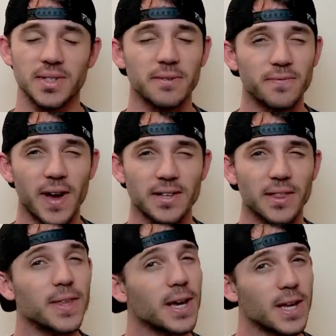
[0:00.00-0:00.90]
And in fact, I
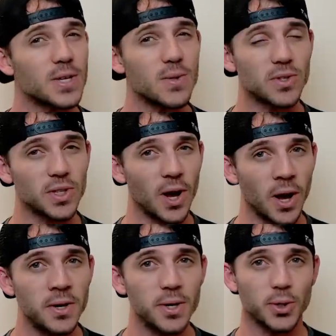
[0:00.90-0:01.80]
think I can do this in
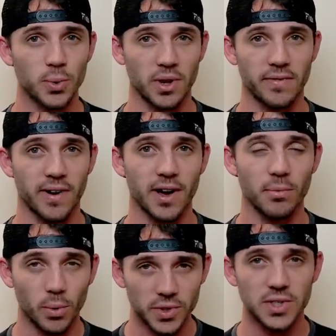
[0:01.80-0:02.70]
under 25,
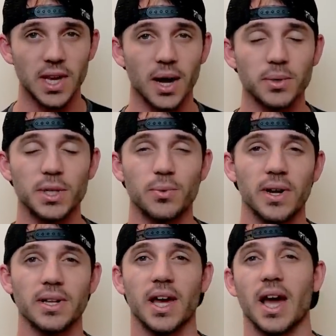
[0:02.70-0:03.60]
but we'll see how
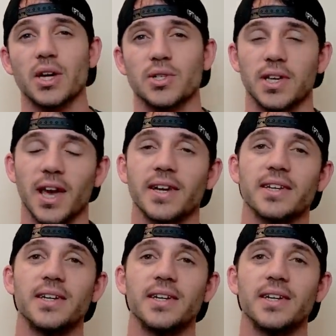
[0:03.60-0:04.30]
derailed I actually get.